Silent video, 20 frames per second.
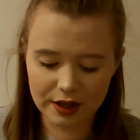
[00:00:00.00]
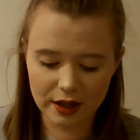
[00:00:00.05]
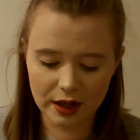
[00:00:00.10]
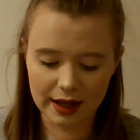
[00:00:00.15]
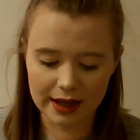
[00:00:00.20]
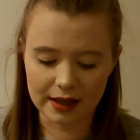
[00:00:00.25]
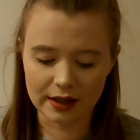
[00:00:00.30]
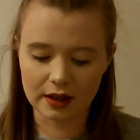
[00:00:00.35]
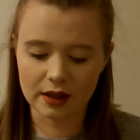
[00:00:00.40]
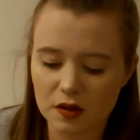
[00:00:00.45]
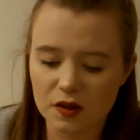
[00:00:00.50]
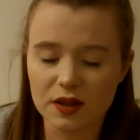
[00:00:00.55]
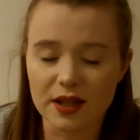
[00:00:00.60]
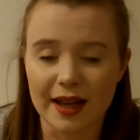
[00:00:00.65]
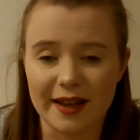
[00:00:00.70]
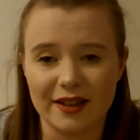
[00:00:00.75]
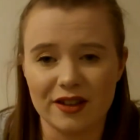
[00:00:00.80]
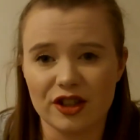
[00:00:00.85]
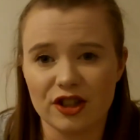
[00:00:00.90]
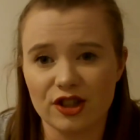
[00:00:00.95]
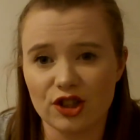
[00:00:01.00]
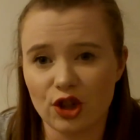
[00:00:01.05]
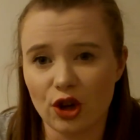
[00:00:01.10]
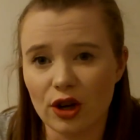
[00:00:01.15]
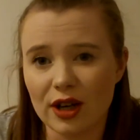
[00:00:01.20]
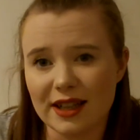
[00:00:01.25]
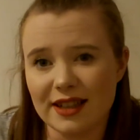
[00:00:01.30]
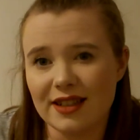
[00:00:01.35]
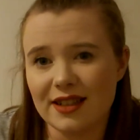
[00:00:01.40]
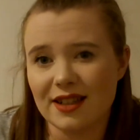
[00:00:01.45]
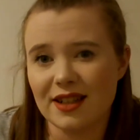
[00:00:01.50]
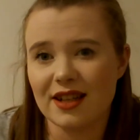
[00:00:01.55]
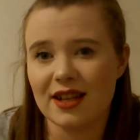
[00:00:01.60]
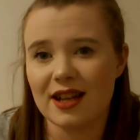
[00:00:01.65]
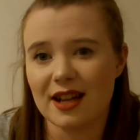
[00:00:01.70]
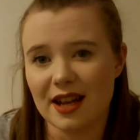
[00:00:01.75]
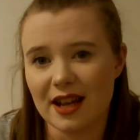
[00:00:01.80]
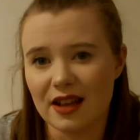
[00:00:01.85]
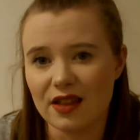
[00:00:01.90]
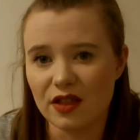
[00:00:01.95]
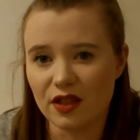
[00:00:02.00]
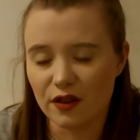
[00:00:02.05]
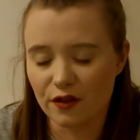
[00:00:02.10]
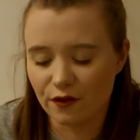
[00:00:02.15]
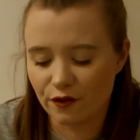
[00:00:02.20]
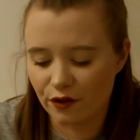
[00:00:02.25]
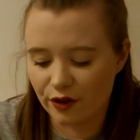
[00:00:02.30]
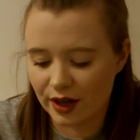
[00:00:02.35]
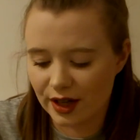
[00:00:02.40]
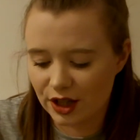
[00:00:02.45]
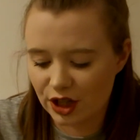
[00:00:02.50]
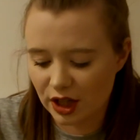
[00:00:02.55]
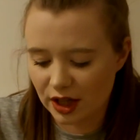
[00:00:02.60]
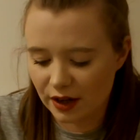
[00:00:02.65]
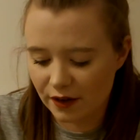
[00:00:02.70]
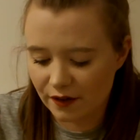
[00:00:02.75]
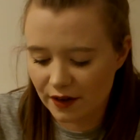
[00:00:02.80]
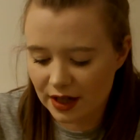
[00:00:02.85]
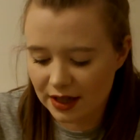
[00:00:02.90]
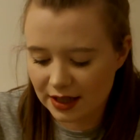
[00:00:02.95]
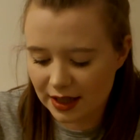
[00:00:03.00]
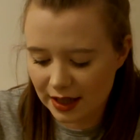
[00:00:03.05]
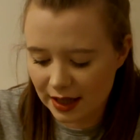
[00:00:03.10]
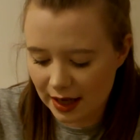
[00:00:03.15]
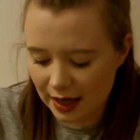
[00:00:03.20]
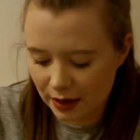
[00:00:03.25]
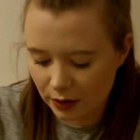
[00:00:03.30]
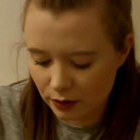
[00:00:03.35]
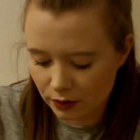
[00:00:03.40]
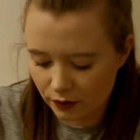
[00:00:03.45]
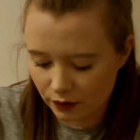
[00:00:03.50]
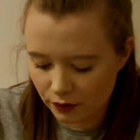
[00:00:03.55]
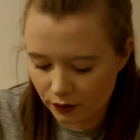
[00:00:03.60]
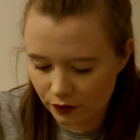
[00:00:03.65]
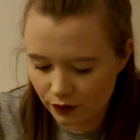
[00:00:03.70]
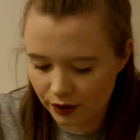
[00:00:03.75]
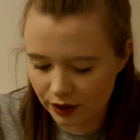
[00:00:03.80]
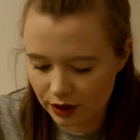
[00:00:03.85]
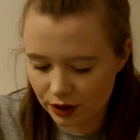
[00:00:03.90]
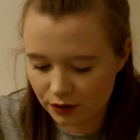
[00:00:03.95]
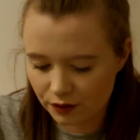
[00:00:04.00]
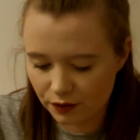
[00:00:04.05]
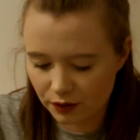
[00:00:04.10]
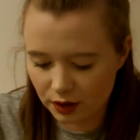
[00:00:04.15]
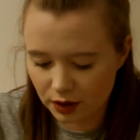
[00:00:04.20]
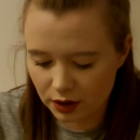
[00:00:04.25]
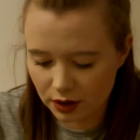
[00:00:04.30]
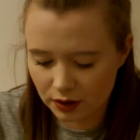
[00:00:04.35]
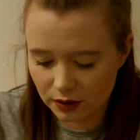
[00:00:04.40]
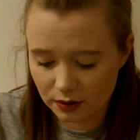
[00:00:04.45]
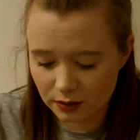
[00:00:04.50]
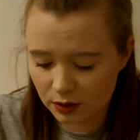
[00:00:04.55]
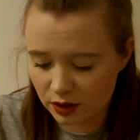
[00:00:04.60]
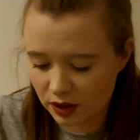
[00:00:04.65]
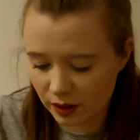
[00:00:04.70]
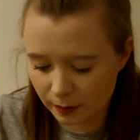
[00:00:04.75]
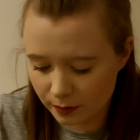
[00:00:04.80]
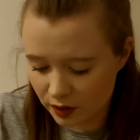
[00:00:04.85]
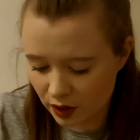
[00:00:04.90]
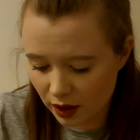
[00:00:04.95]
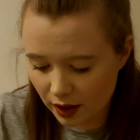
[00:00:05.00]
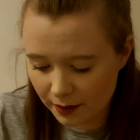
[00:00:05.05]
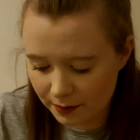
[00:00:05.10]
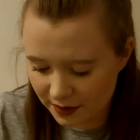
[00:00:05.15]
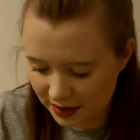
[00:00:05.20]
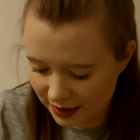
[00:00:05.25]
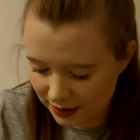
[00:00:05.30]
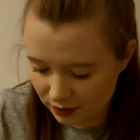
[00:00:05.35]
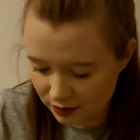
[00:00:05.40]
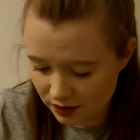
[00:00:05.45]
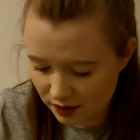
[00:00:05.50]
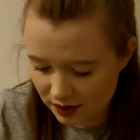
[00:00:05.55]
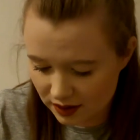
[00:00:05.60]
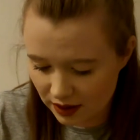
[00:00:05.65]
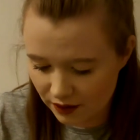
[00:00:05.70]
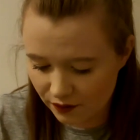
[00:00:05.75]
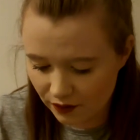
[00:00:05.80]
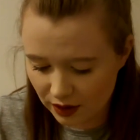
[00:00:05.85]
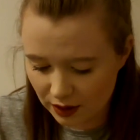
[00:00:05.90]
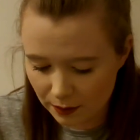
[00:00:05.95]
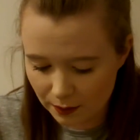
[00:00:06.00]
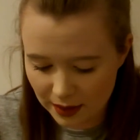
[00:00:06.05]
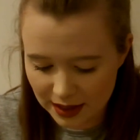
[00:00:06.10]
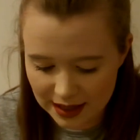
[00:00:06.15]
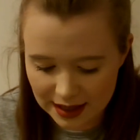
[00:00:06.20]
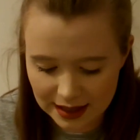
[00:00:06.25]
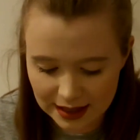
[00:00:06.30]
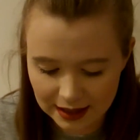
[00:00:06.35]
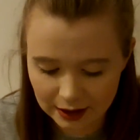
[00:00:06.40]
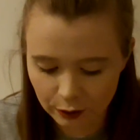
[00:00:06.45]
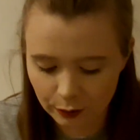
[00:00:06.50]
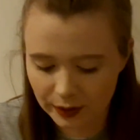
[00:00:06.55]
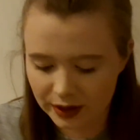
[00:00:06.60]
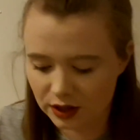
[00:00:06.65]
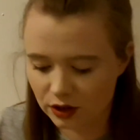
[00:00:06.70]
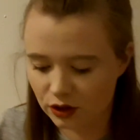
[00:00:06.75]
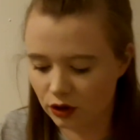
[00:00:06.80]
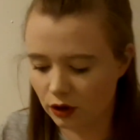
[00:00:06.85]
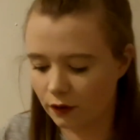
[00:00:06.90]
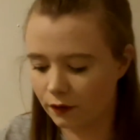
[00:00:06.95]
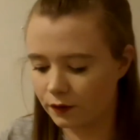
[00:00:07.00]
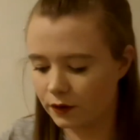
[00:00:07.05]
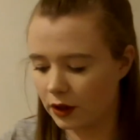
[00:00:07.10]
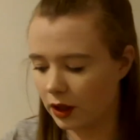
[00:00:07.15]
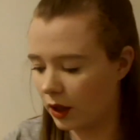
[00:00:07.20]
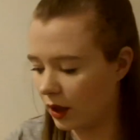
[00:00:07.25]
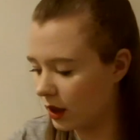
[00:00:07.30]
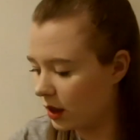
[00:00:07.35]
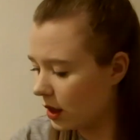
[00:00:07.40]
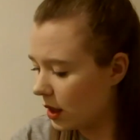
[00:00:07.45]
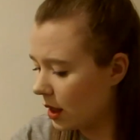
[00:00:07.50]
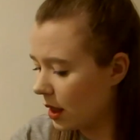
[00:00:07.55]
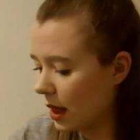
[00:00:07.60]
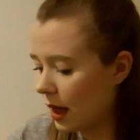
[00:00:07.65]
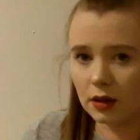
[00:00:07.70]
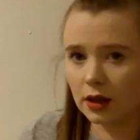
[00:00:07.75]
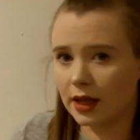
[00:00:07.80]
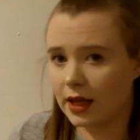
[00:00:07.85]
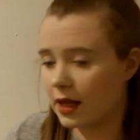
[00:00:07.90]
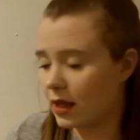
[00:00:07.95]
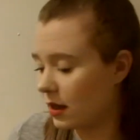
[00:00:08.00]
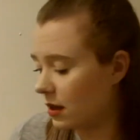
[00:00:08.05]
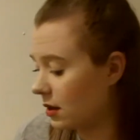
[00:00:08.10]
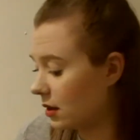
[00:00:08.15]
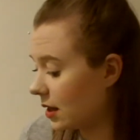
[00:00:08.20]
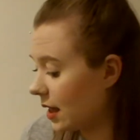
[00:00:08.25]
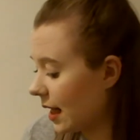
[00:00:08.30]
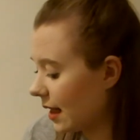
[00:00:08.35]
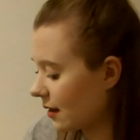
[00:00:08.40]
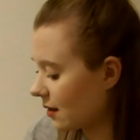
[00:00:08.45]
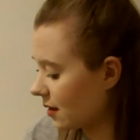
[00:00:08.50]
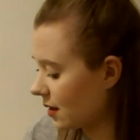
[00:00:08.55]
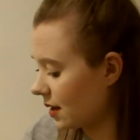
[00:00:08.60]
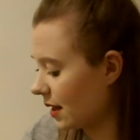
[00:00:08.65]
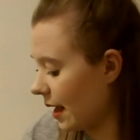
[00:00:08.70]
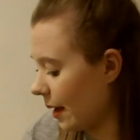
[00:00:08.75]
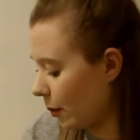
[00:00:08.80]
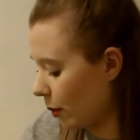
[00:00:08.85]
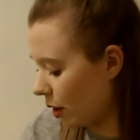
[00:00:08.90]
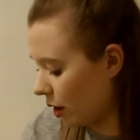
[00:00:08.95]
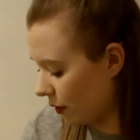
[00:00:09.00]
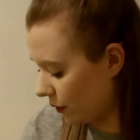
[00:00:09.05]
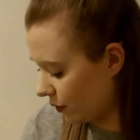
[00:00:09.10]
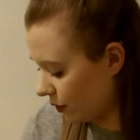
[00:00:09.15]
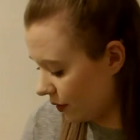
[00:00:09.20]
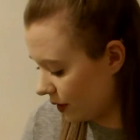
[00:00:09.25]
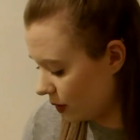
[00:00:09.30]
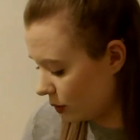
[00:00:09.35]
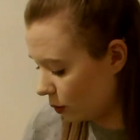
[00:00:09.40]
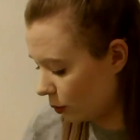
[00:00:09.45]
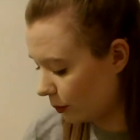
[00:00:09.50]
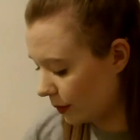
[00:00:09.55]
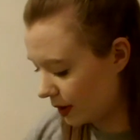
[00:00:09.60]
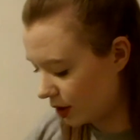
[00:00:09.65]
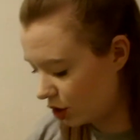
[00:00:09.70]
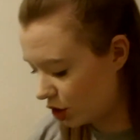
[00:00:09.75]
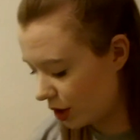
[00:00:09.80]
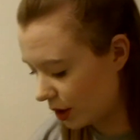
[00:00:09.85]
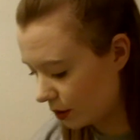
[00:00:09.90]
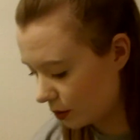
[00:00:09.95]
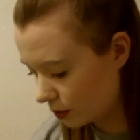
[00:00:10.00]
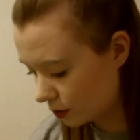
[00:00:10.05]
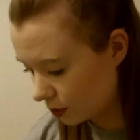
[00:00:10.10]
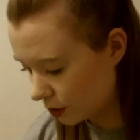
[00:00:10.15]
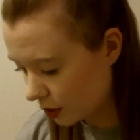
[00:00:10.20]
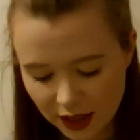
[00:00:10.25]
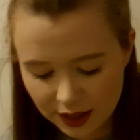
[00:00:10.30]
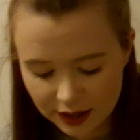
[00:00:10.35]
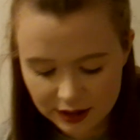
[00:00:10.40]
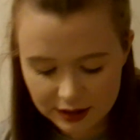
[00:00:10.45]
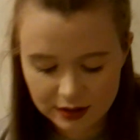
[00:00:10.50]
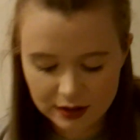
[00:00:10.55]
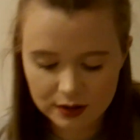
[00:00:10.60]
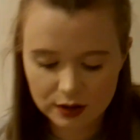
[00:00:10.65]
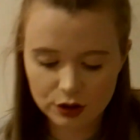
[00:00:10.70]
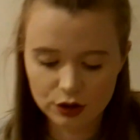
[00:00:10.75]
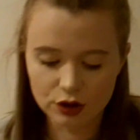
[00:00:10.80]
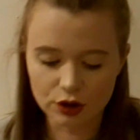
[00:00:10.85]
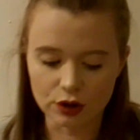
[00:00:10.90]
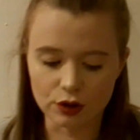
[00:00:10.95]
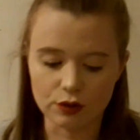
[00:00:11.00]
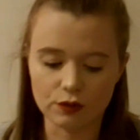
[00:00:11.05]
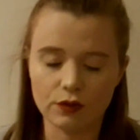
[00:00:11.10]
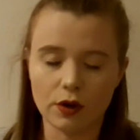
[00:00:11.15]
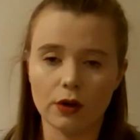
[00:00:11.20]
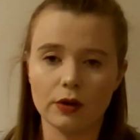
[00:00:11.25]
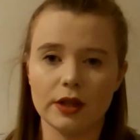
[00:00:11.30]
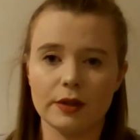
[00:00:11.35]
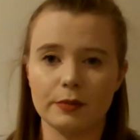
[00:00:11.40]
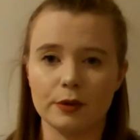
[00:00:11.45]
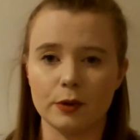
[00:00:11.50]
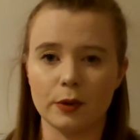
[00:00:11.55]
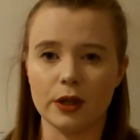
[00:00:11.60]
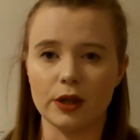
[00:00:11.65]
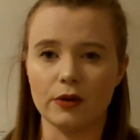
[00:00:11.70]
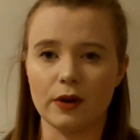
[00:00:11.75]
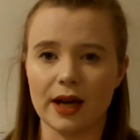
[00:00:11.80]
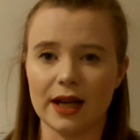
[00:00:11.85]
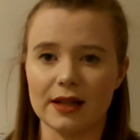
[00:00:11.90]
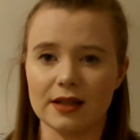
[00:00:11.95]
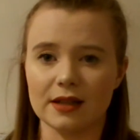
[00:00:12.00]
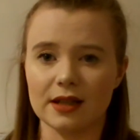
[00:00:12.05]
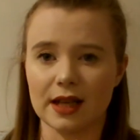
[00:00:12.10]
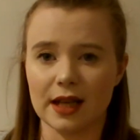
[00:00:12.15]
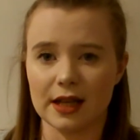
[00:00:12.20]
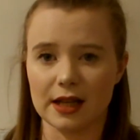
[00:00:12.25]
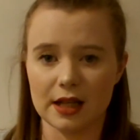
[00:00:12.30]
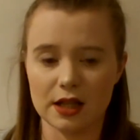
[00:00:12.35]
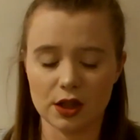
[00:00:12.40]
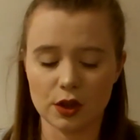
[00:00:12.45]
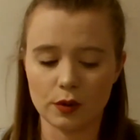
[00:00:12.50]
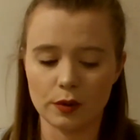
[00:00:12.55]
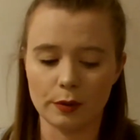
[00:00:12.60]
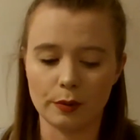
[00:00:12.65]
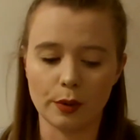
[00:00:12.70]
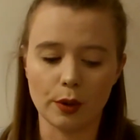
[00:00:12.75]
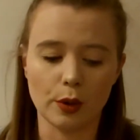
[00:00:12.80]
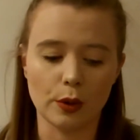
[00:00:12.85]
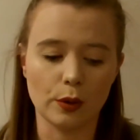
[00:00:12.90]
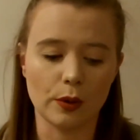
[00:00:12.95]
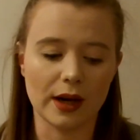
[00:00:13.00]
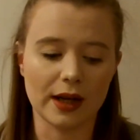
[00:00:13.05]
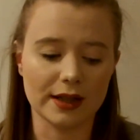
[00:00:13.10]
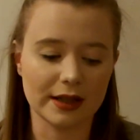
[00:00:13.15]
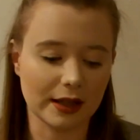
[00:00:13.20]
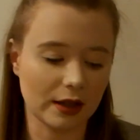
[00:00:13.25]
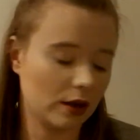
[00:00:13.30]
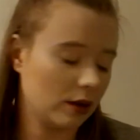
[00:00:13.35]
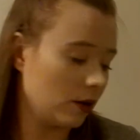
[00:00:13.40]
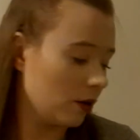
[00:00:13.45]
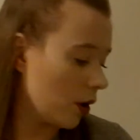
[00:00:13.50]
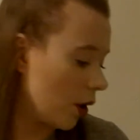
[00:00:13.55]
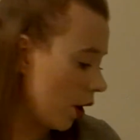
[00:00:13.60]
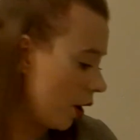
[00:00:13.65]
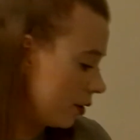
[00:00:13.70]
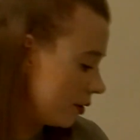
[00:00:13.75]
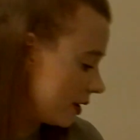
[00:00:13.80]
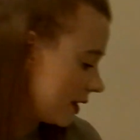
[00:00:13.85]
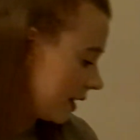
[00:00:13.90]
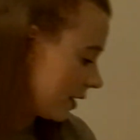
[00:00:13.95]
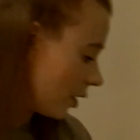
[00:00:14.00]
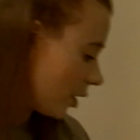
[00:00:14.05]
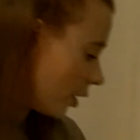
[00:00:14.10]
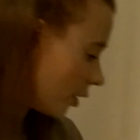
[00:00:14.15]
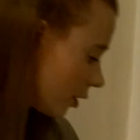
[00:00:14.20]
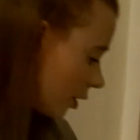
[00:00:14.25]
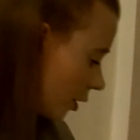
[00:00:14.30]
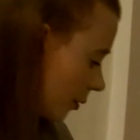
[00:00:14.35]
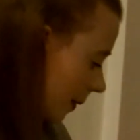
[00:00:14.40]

like sets solid in the fridge, and I've had it out of the fridge for some time now to see if I can make it a little bit softer. The next step after it's all been chilled is to roll it between your hands to get it into a ball and then coat it in cocoa